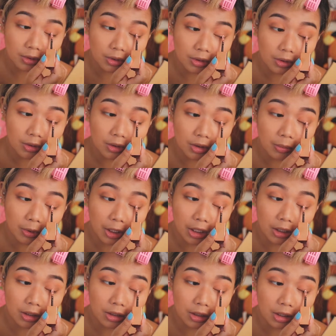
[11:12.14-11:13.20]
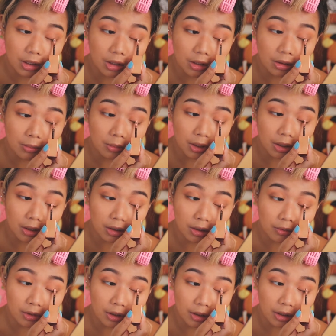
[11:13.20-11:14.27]
just going to apply this in the middle
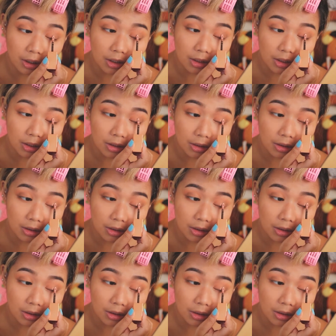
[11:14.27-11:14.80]
of the lids.